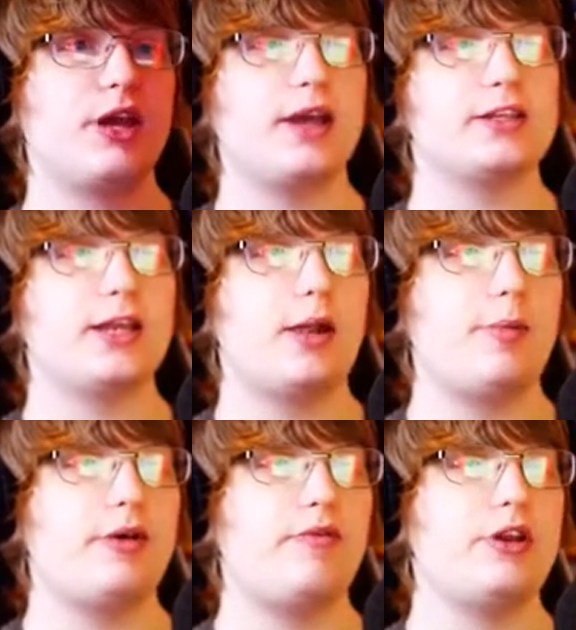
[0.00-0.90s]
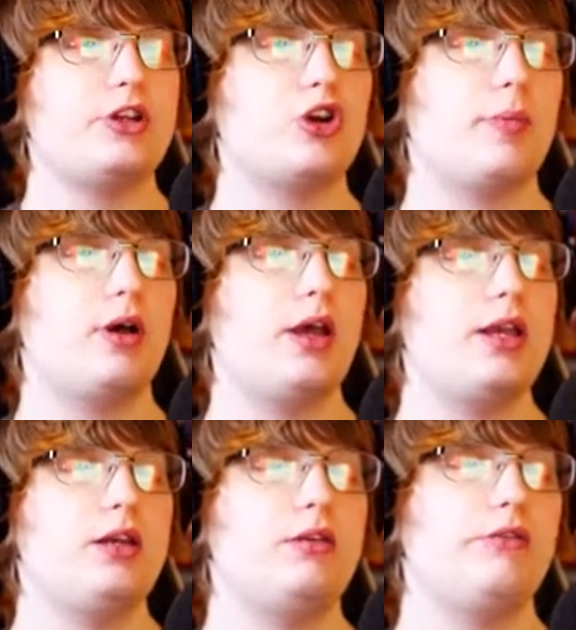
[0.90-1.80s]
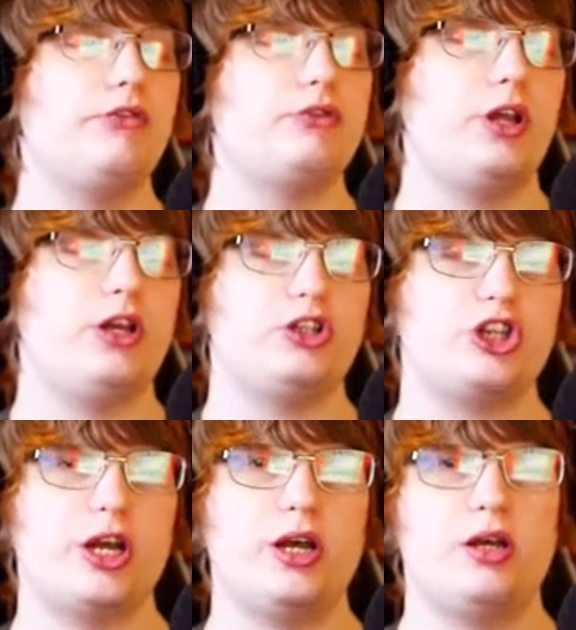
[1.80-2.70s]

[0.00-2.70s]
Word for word: it's a little bit of intro, but inf intro,